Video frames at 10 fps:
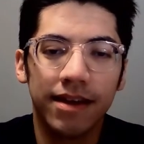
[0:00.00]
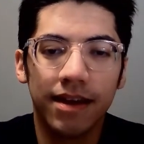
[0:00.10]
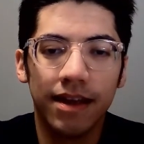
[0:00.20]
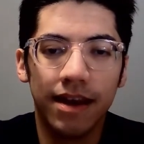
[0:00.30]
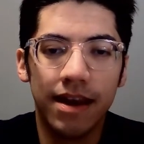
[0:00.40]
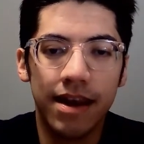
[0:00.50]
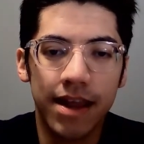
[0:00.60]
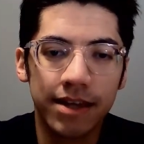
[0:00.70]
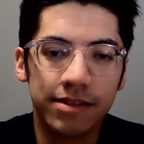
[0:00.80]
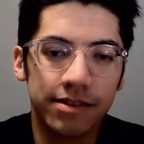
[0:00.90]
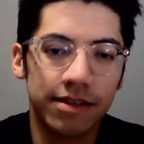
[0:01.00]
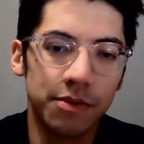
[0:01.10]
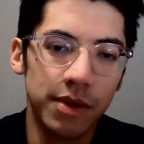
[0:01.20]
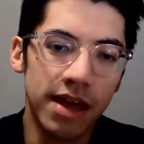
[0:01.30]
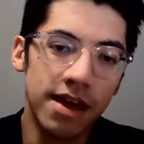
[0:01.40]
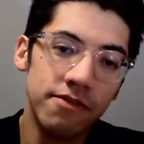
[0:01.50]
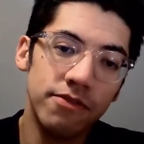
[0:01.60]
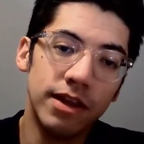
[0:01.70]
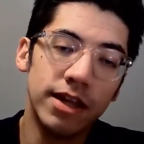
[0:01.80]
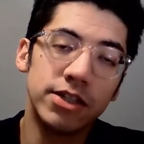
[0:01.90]
Next, we have
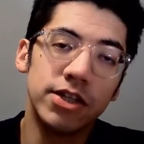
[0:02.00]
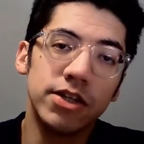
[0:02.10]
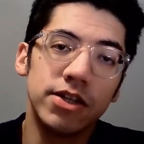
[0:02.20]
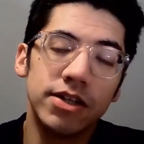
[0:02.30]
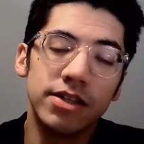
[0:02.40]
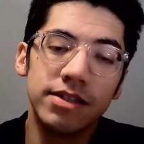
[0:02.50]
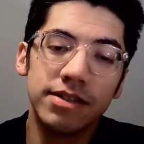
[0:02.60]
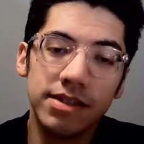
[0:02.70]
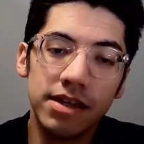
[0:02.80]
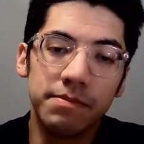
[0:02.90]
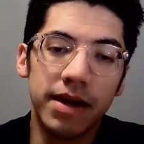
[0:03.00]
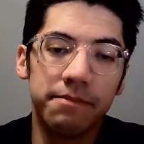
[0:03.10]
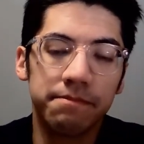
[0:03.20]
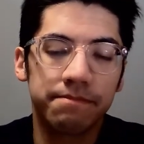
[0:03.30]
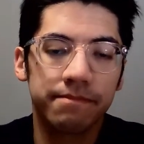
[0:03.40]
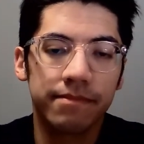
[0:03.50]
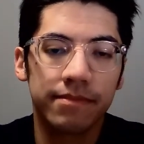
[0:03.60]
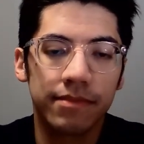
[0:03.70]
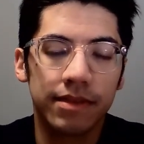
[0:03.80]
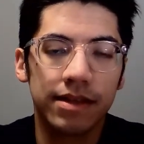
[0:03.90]
the letter sigma.
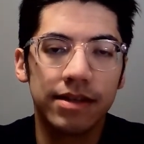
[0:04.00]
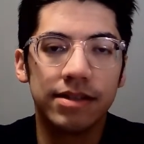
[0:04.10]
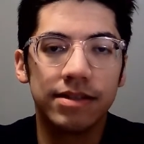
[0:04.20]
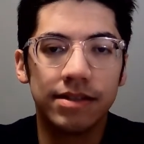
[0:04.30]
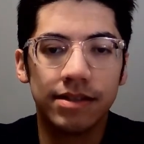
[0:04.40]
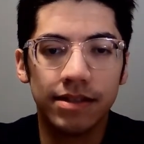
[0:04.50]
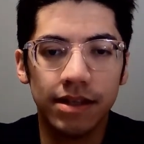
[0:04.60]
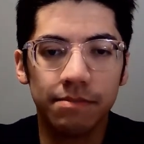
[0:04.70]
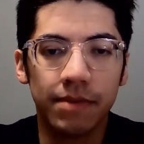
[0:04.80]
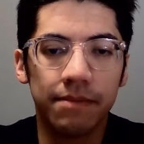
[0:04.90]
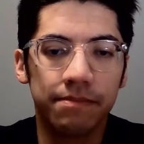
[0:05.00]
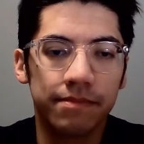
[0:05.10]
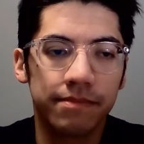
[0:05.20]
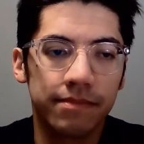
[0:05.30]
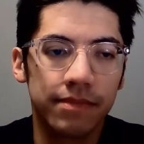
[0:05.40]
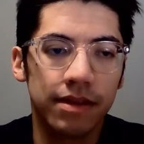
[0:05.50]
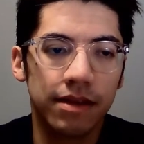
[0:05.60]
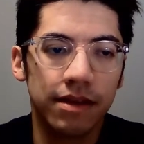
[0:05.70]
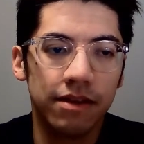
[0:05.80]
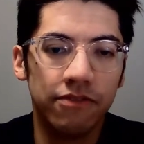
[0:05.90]
Sigma.
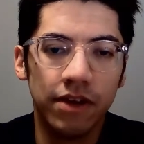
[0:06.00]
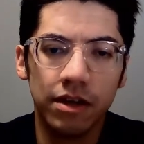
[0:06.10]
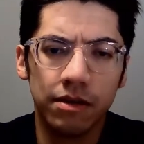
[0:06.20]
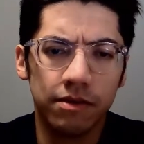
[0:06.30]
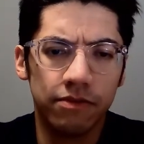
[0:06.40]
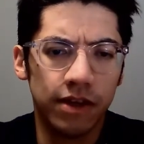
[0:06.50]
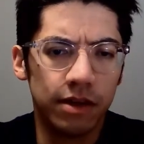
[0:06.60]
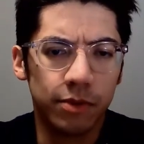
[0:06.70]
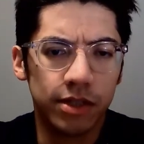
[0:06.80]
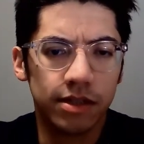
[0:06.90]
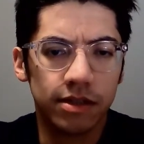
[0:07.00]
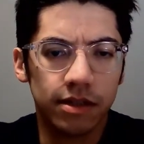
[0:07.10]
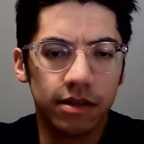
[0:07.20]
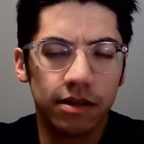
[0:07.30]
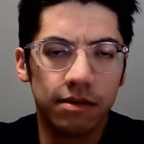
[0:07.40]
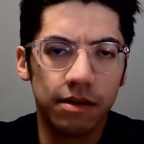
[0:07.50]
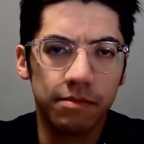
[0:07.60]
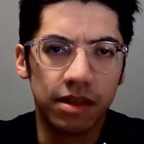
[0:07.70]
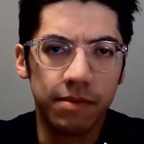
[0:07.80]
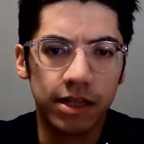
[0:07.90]
Fairly present in
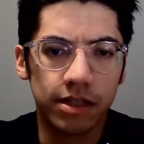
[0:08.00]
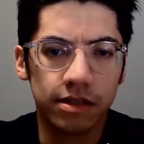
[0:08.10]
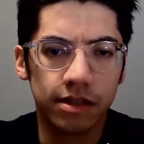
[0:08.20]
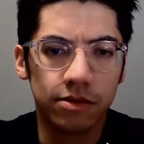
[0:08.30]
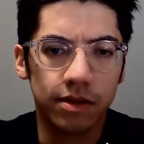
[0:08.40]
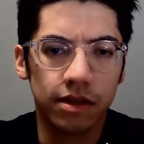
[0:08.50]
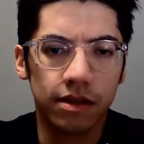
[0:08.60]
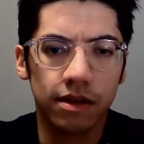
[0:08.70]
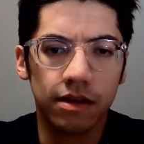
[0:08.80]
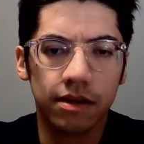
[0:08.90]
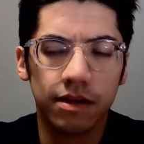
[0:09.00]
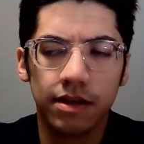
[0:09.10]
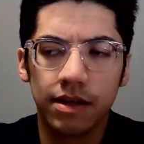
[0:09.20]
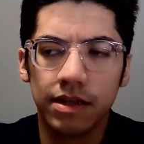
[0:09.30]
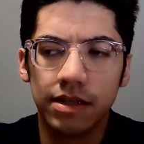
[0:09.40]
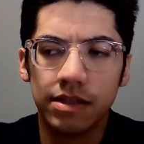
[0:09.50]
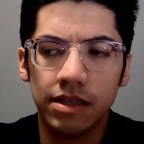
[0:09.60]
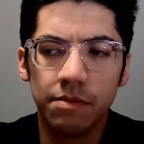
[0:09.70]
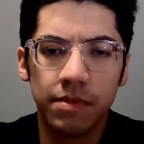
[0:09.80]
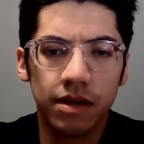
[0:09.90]
mathematics actually.
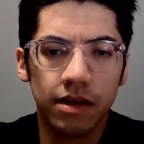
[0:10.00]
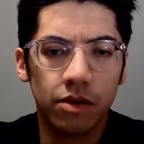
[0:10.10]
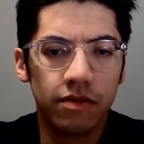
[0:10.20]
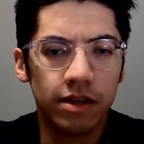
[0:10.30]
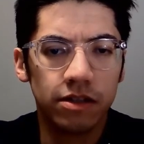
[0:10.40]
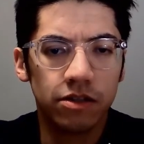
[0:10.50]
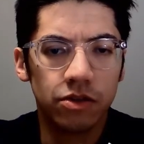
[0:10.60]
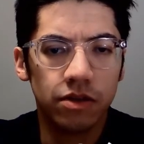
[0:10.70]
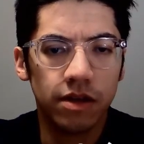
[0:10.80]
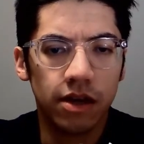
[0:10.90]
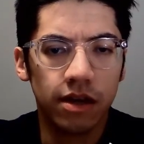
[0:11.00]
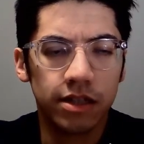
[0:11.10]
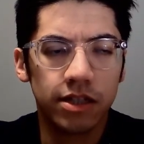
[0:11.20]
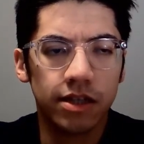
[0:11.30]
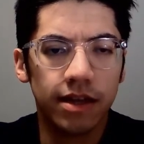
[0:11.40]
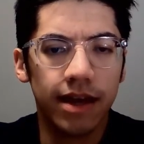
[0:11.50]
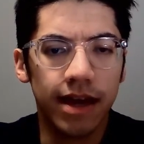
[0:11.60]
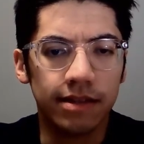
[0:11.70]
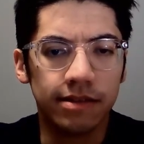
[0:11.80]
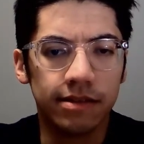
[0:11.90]
Sigma equivalent to our letter
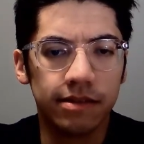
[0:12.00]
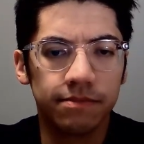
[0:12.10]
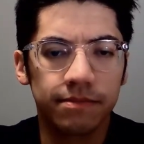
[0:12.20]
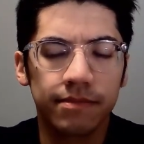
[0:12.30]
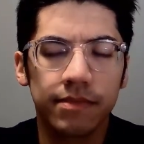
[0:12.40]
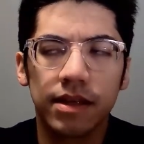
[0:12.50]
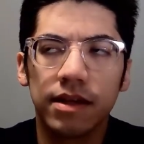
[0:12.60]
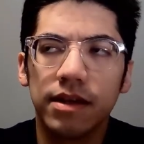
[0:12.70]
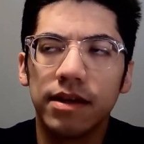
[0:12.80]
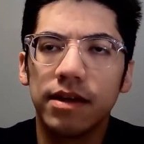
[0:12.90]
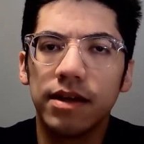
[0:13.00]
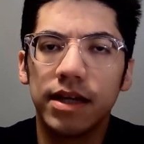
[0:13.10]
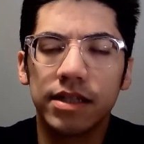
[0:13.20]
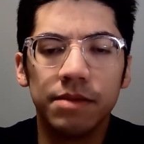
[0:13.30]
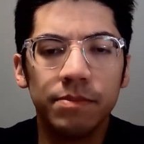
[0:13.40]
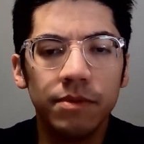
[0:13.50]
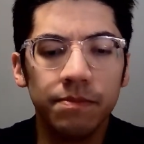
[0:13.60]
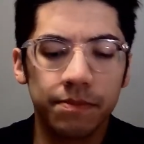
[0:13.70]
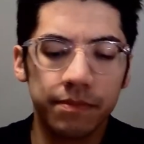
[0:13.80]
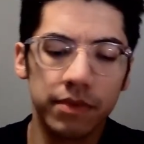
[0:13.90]
S. An example
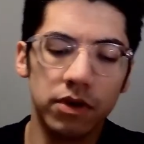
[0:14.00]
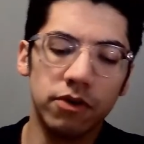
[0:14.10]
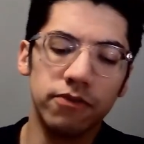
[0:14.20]
of